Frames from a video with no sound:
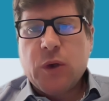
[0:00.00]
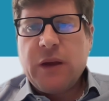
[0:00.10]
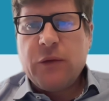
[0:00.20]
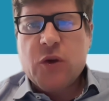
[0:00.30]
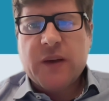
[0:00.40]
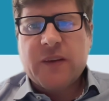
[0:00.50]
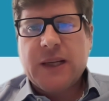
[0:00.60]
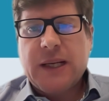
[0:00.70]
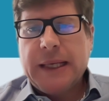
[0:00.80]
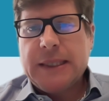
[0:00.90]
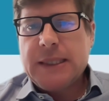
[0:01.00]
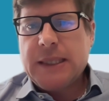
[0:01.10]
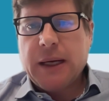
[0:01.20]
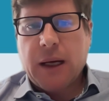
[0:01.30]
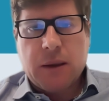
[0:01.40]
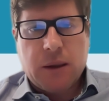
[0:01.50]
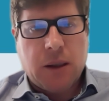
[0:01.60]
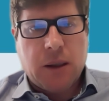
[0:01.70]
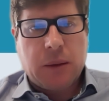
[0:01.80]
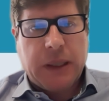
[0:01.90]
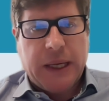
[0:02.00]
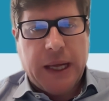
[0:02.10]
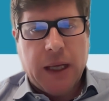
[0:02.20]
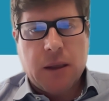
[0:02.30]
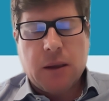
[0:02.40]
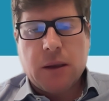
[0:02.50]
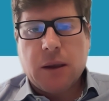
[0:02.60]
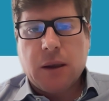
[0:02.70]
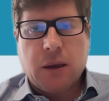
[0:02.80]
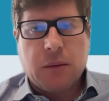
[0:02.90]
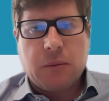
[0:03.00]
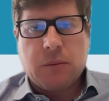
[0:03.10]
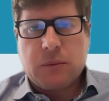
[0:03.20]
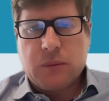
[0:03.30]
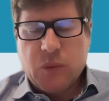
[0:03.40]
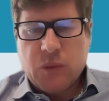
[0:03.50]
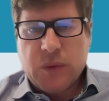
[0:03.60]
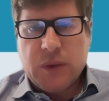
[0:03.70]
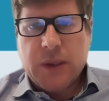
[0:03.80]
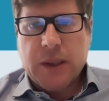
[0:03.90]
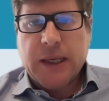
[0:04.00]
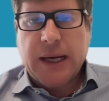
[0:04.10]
give you just an idea, again, the